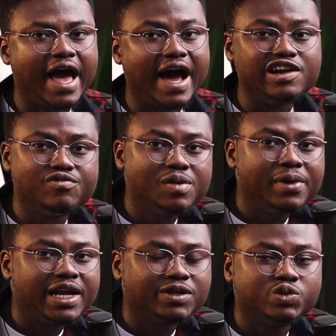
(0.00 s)
I
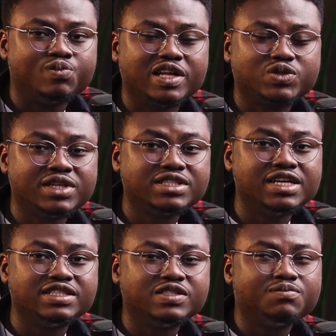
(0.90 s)
remember that with my
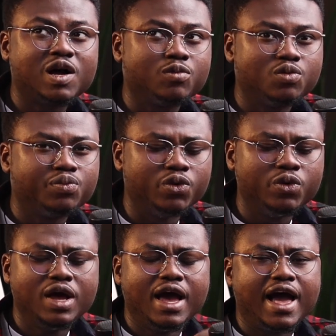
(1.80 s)
2018 MacBook Pro,